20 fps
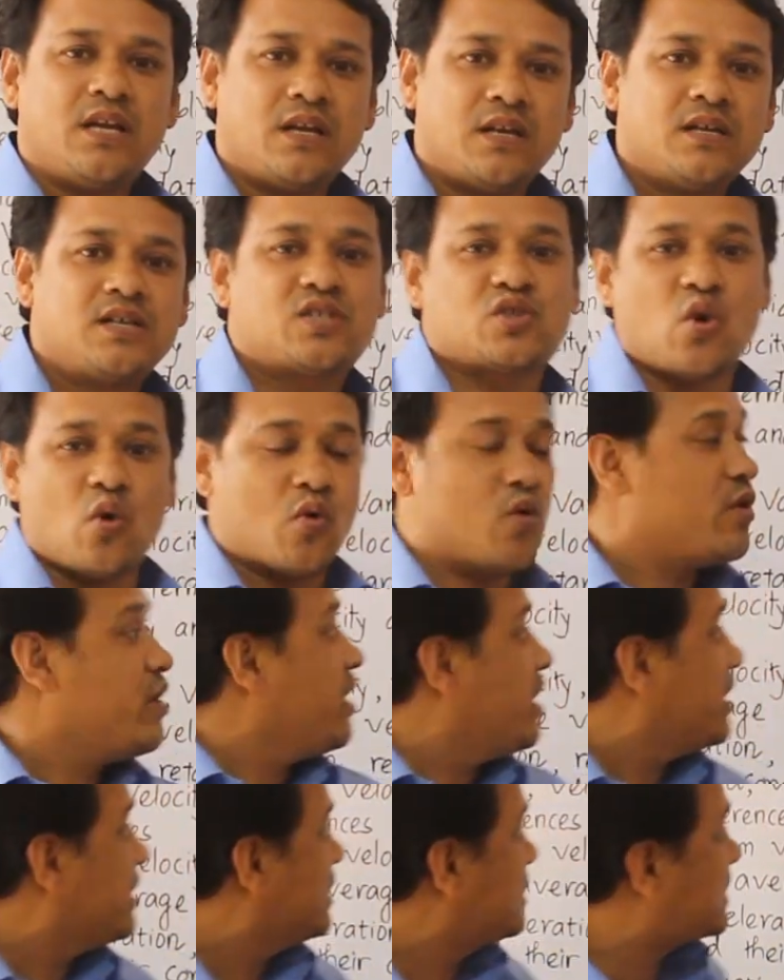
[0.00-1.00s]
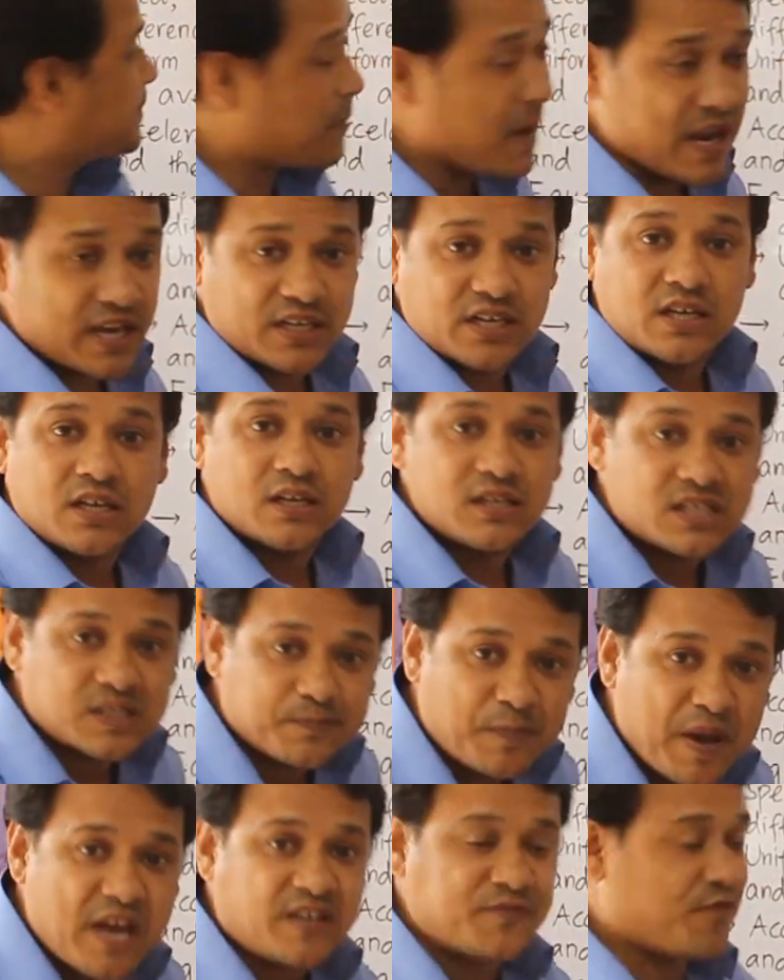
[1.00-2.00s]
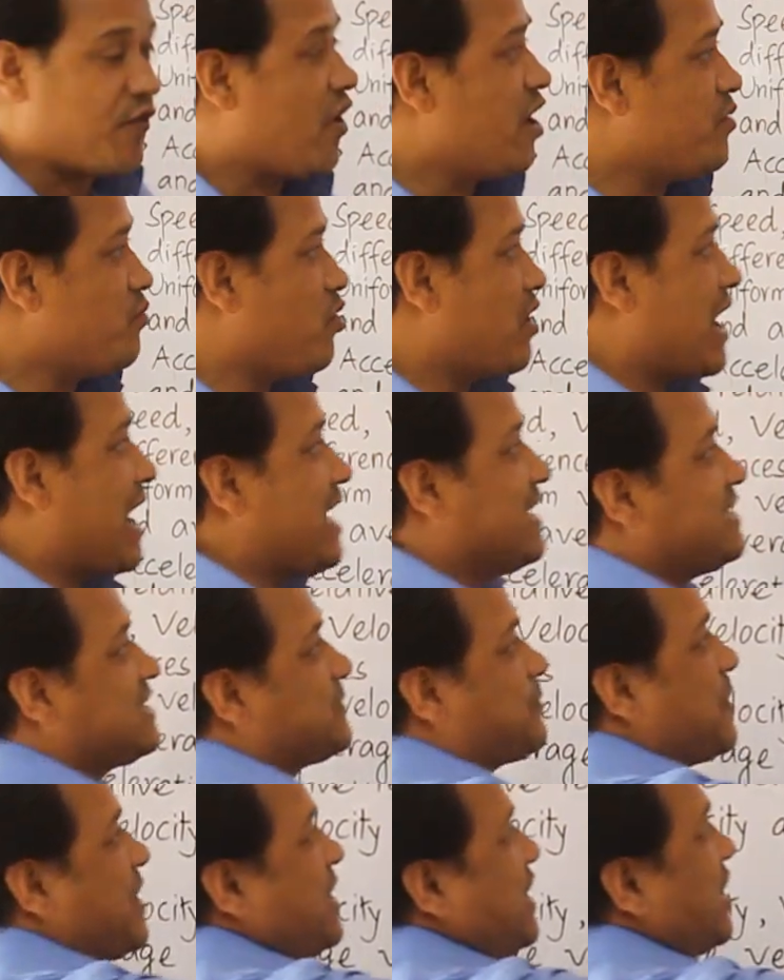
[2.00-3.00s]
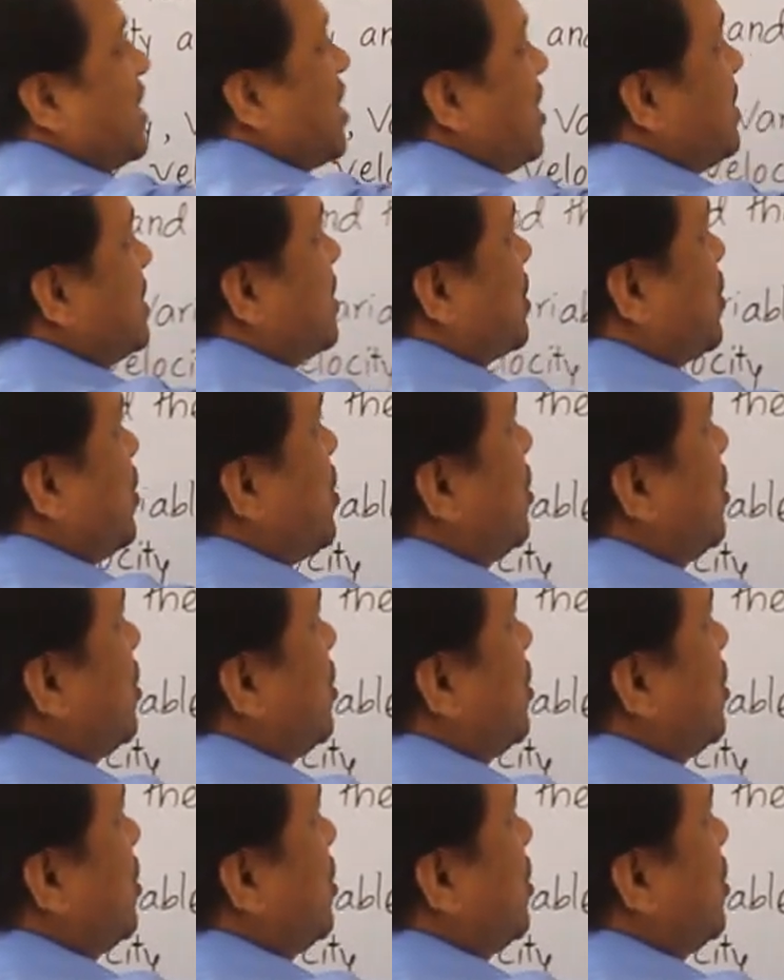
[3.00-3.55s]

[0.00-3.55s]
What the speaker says: So speed formula is speed equals